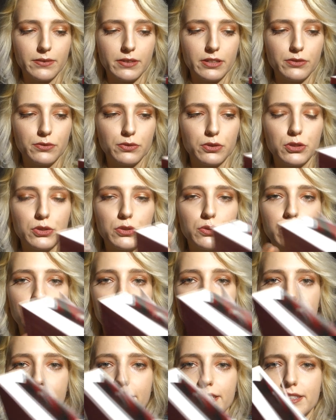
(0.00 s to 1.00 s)
read it for 2
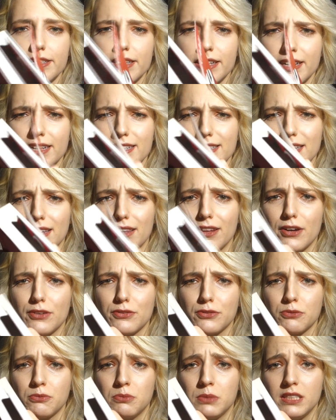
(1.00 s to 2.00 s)
days and that's a lot
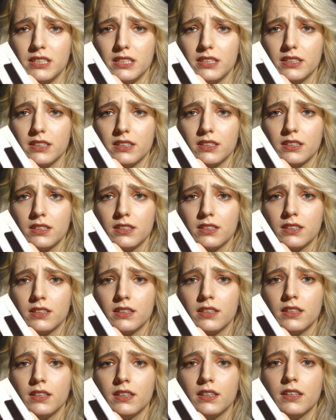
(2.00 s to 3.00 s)
for me.
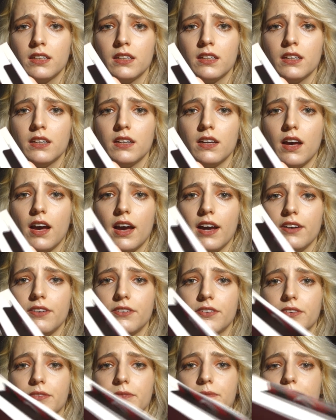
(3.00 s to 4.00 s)
I don't
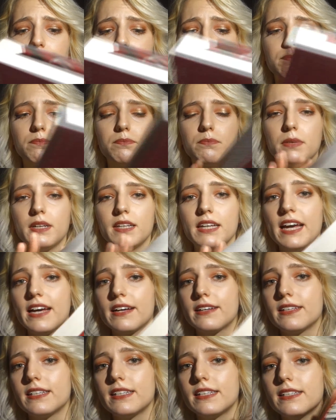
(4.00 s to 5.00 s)
know. But yeah,
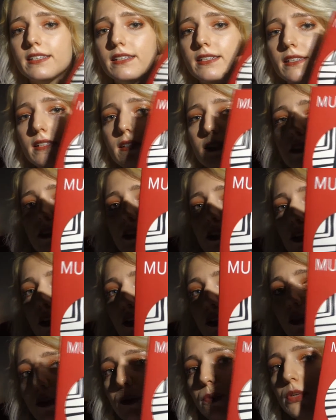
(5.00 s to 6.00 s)
it's
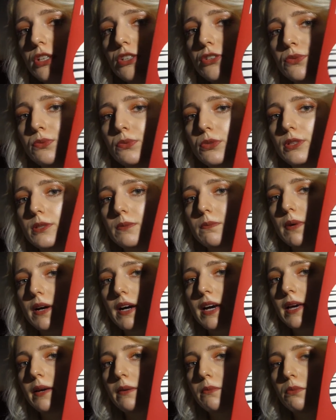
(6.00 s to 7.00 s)
Norwegian Wood
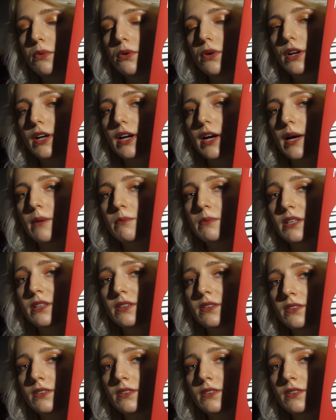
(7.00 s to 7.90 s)
by Murakami.